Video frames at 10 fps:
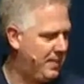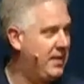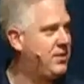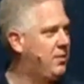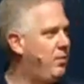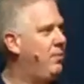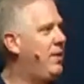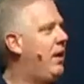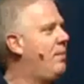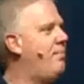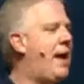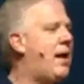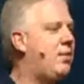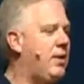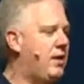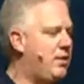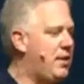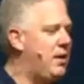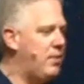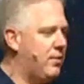He said, when we got him back, and we
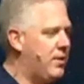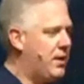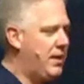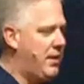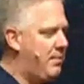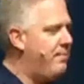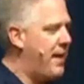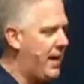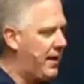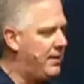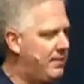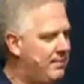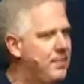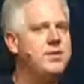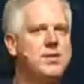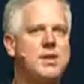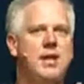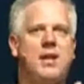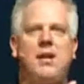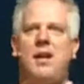didn't think we were going to get him back, he said
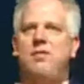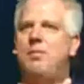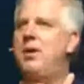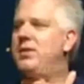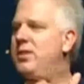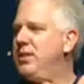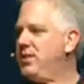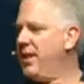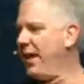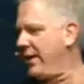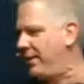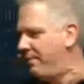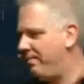he had knife marks on his neck.